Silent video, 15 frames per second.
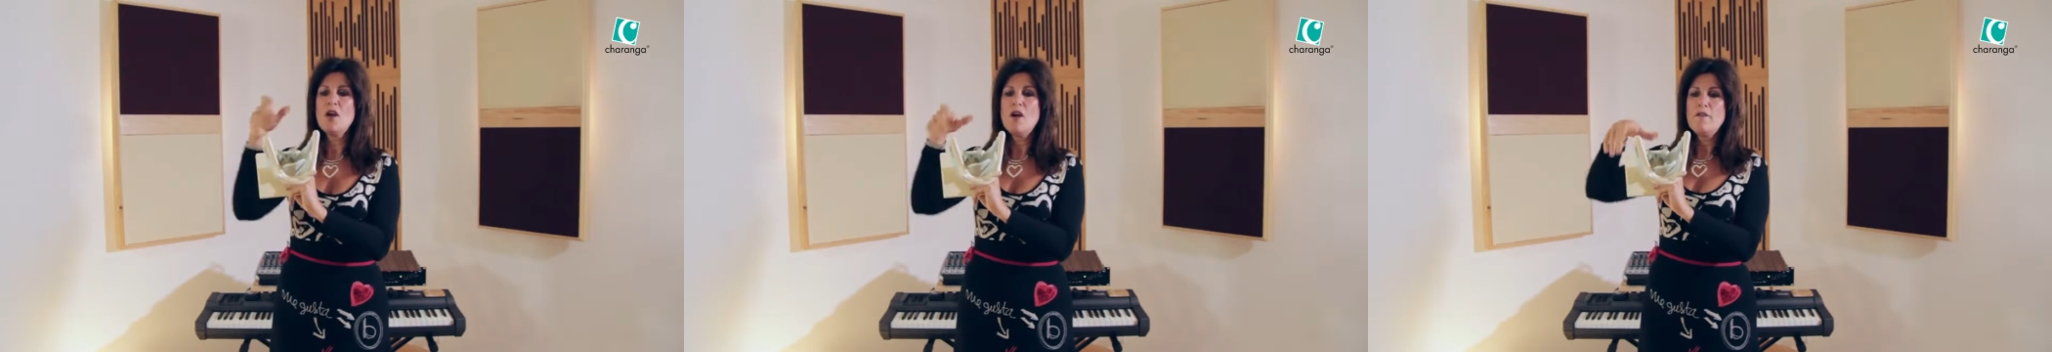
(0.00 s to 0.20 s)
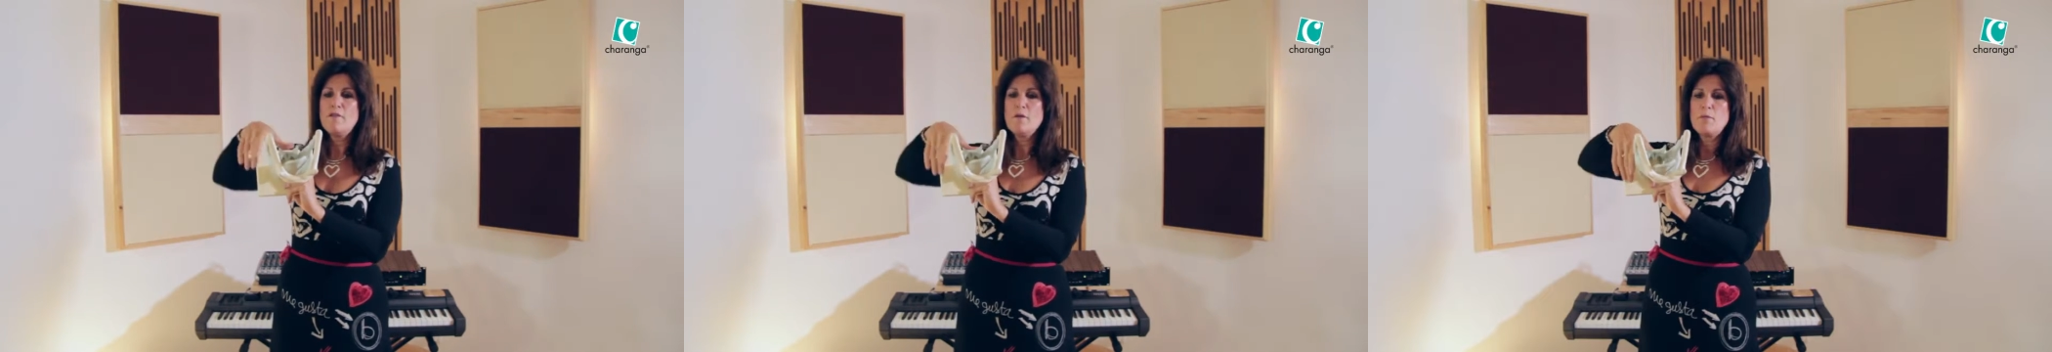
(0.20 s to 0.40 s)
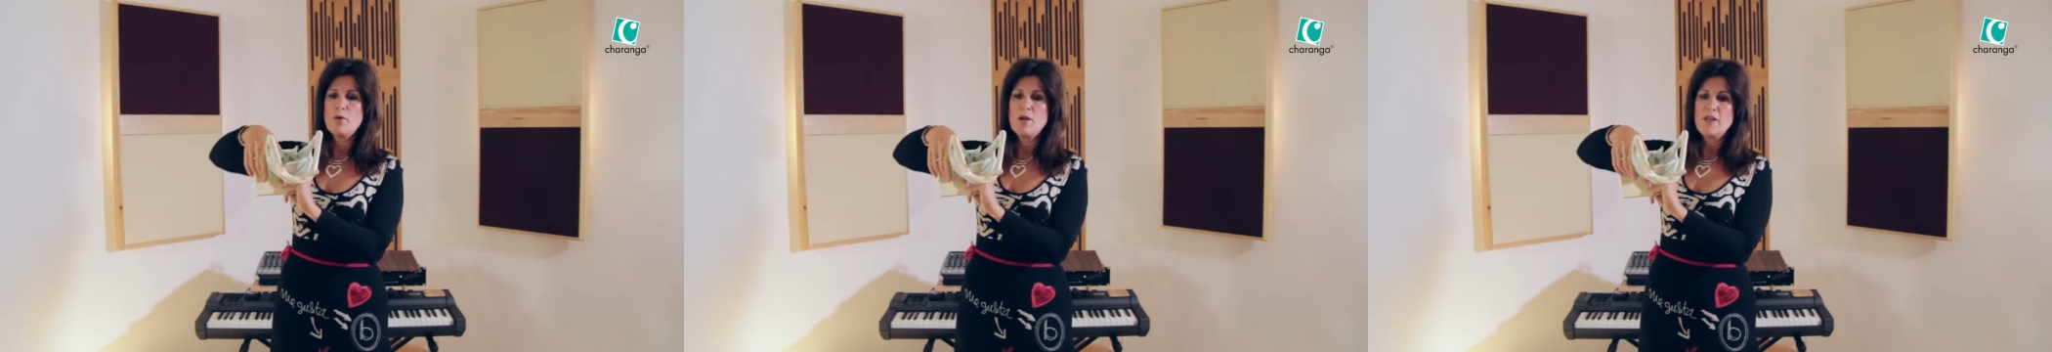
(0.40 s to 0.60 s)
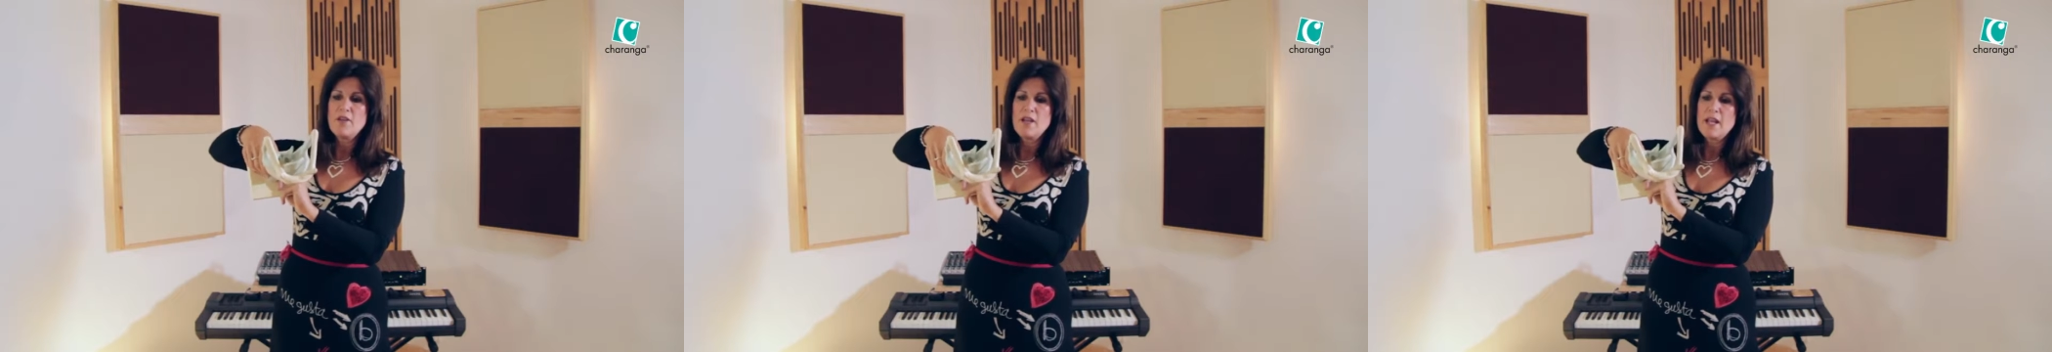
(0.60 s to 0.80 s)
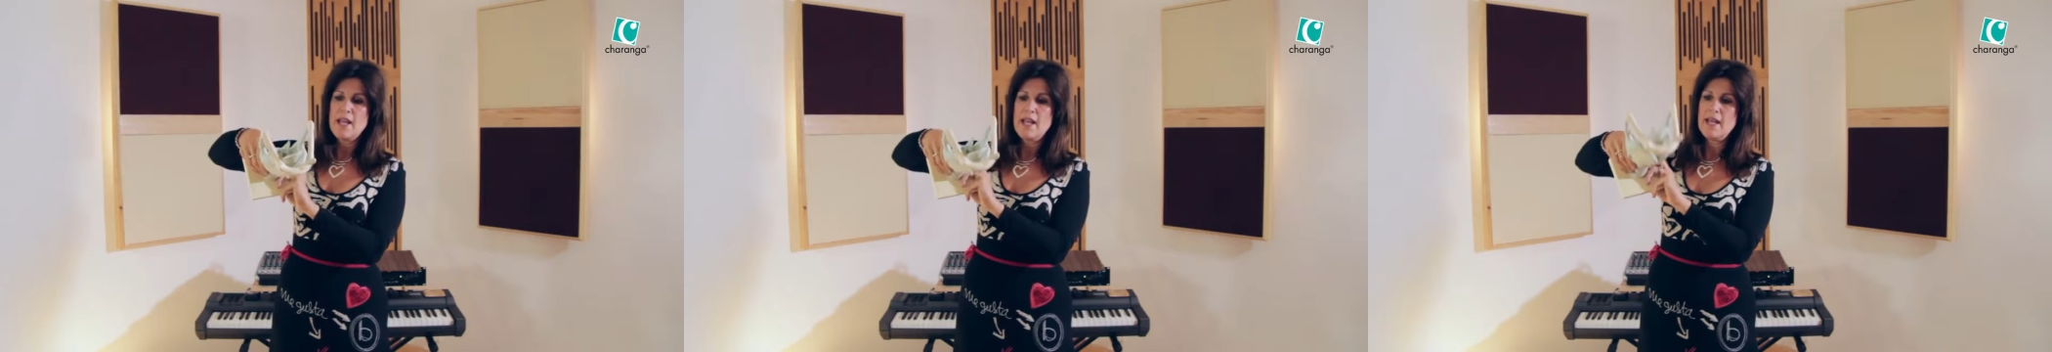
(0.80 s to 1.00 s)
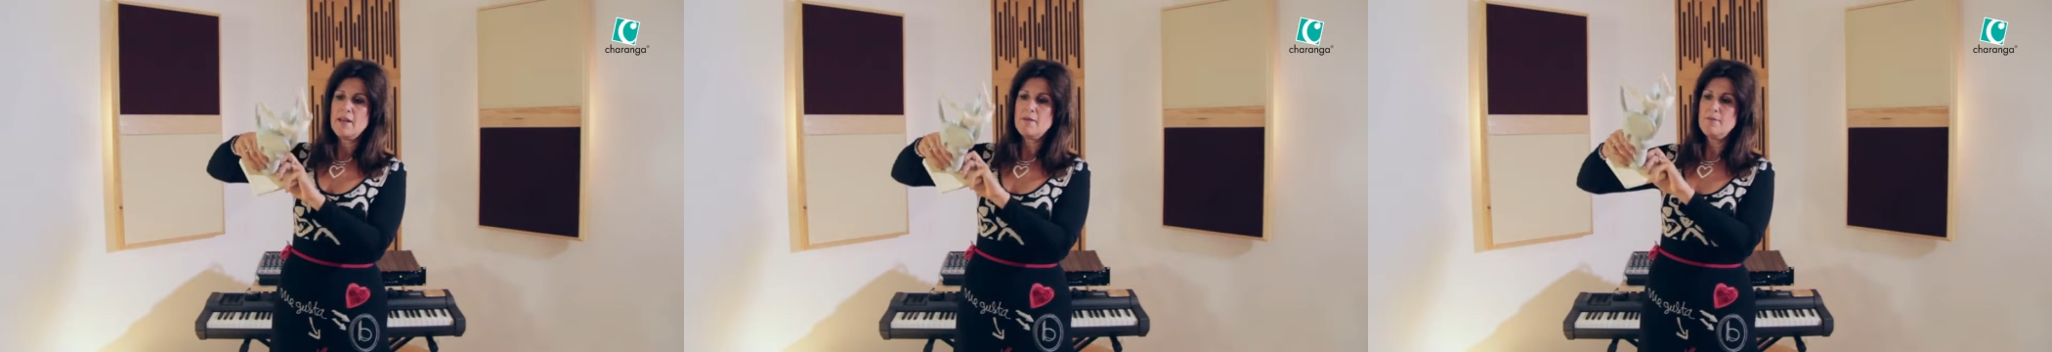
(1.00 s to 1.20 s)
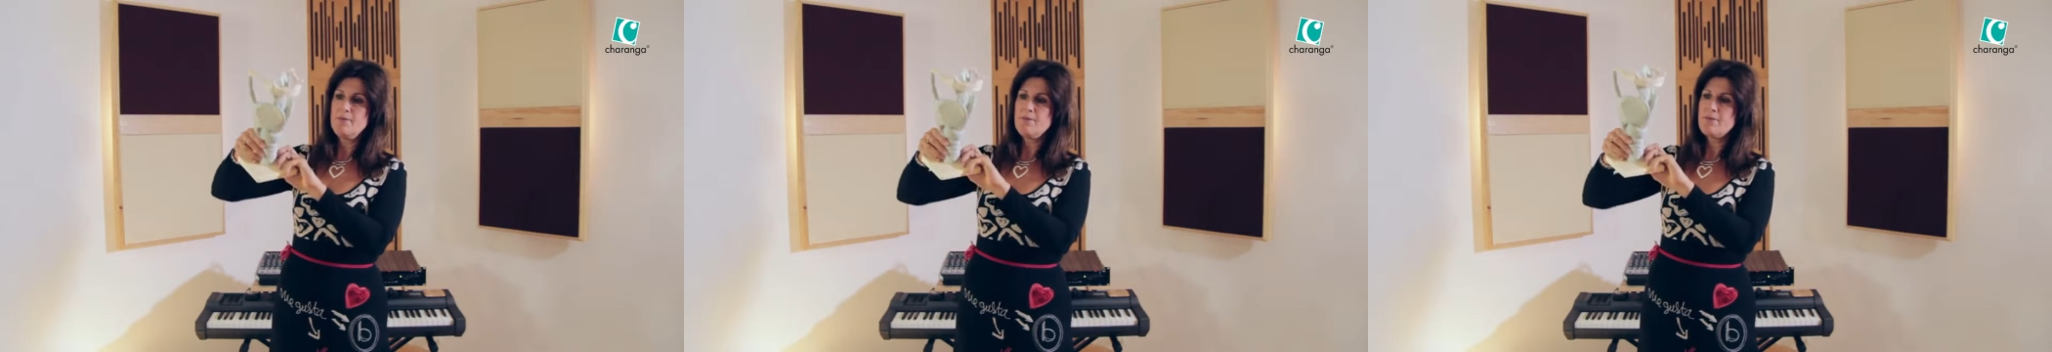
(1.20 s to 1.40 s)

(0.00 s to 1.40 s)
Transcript: for breathing in.